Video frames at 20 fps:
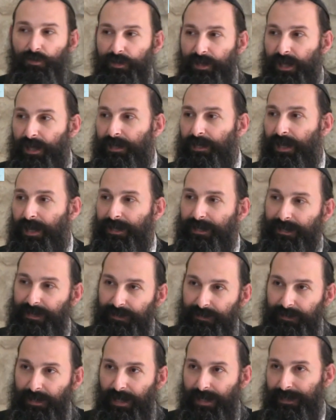okay,
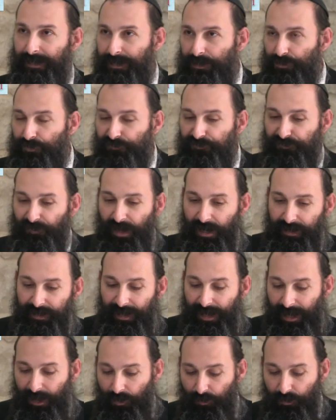I need to
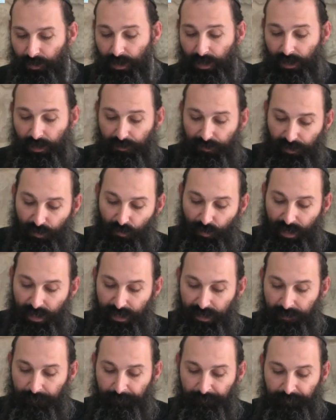find how
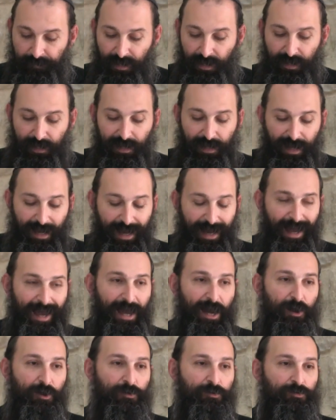
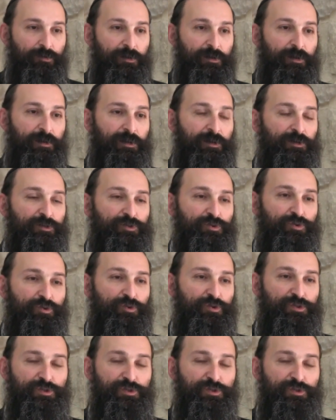to,